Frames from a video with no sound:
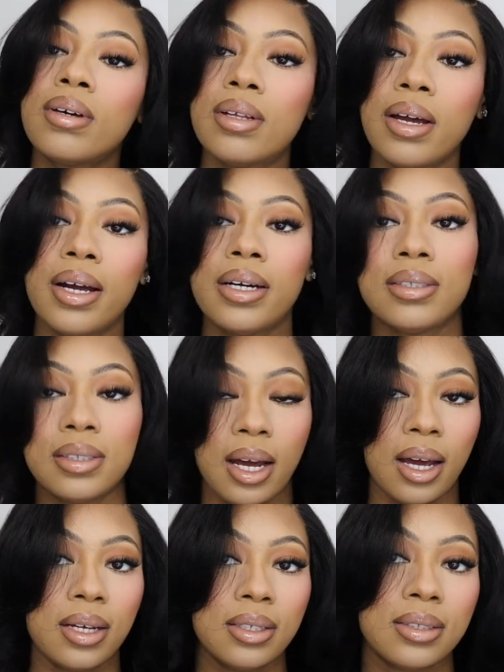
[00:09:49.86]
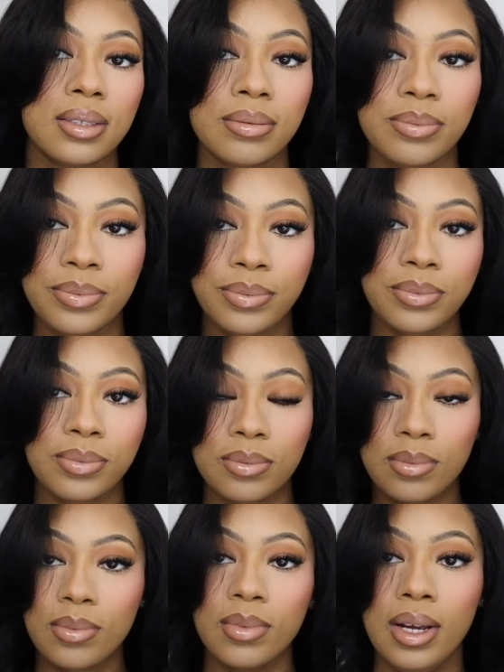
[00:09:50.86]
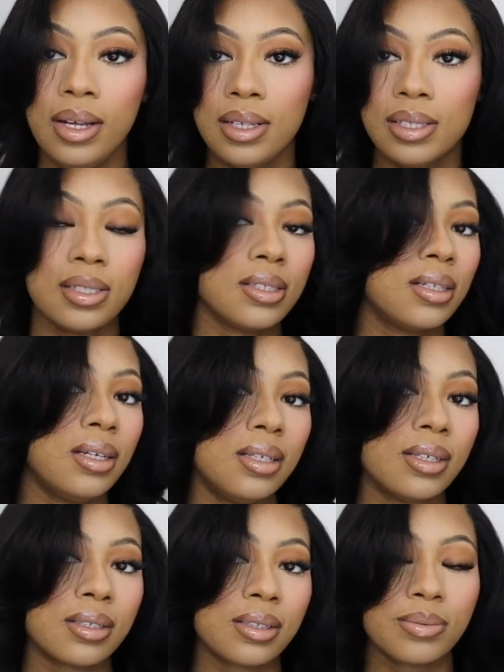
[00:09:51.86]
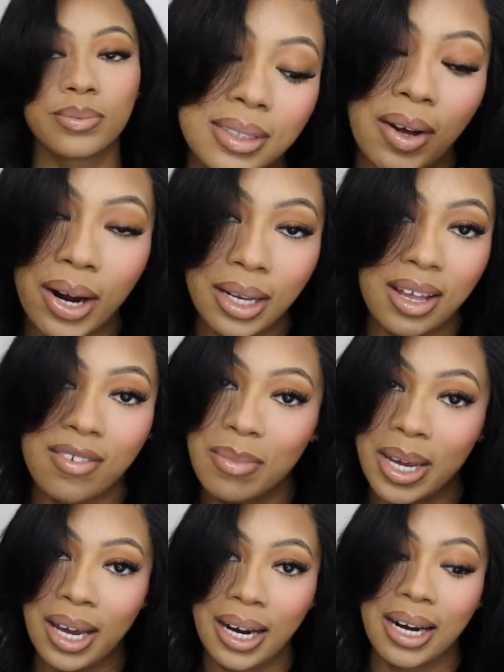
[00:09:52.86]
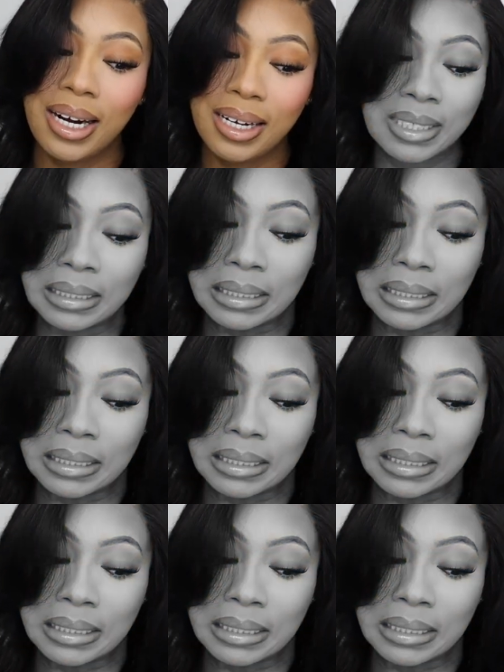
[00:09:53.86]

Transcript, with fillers: the hair is nice. And this is the look. Sorry, Luvme hair.